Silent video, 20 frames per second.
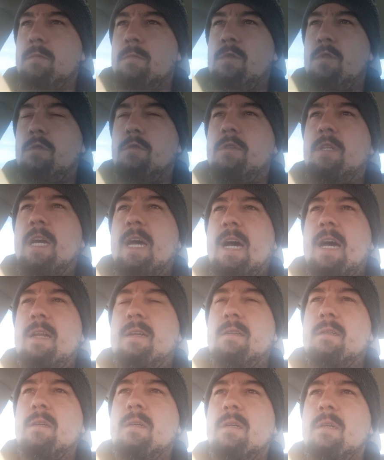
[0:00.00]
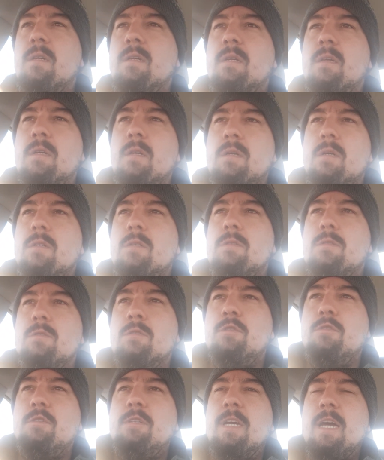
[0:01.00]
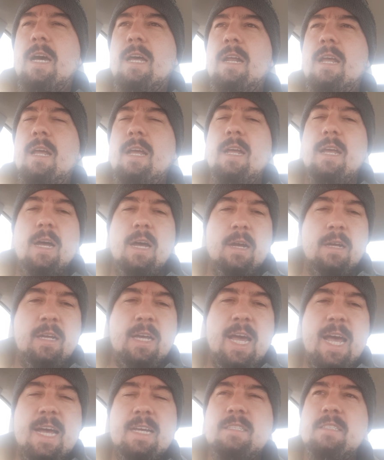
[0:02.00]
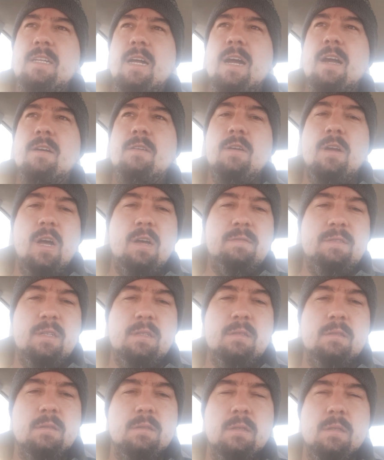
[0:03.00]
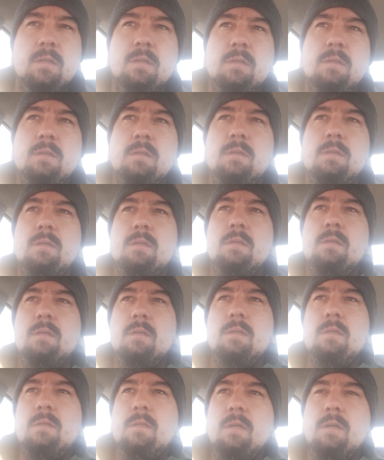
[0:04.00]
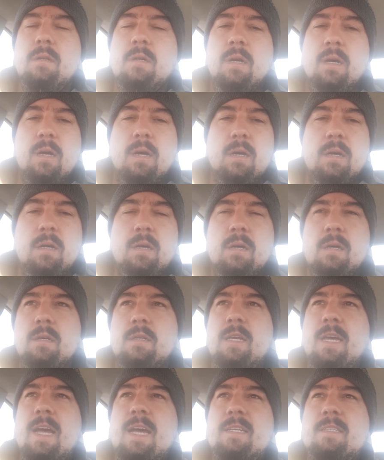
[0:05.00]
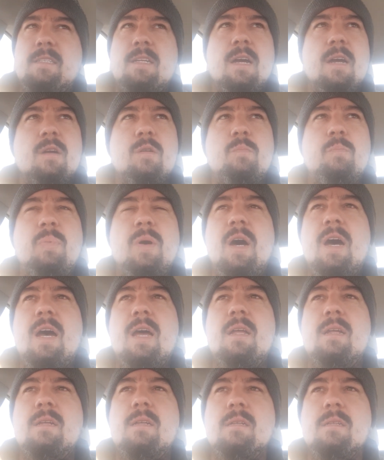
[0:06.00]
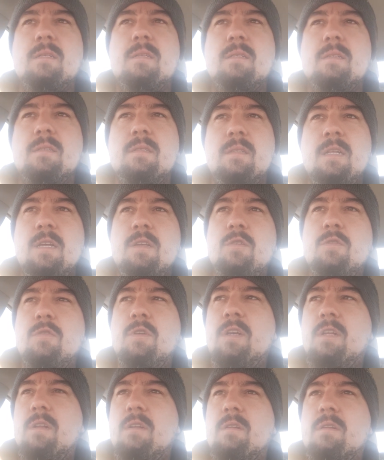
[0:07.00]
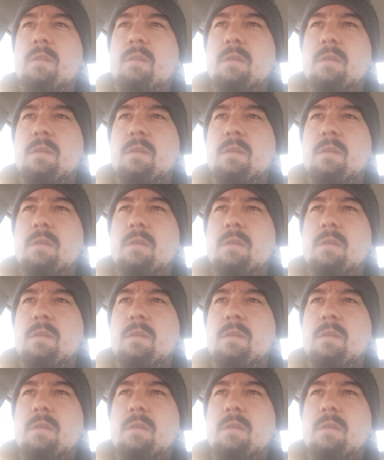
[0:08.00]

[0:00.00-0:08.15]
You got a cast iron oven, a cast iron pot that you can